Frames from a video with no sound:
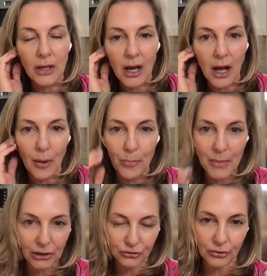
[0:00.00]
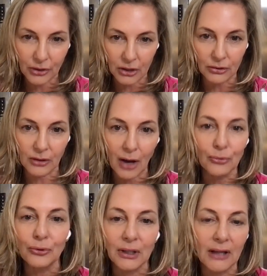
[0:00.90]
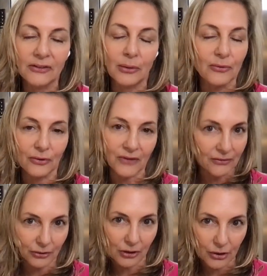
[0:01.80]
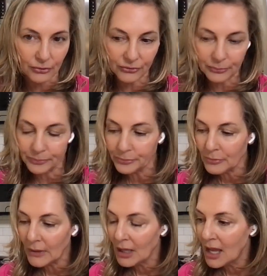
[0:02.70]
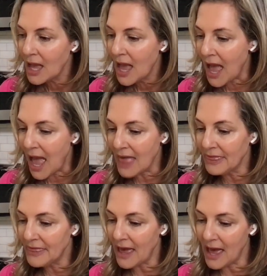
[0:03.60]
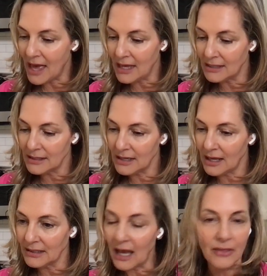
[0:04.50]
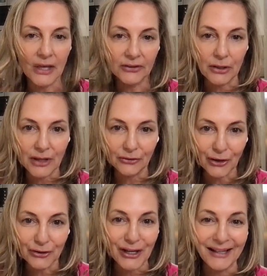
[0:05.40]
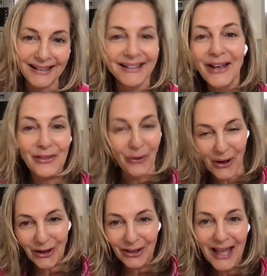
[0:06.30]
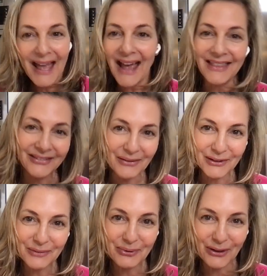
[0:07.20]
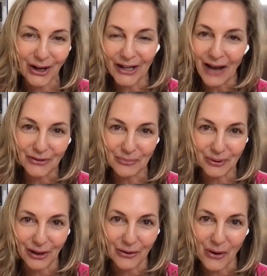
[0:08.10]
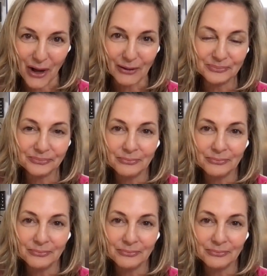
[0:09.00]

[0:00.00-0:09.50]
to make sure that you're not ruining like some of your favorite clothes. And then, yeah, that's it. That's all you need. The oil, and then something to put on after you put on the oil.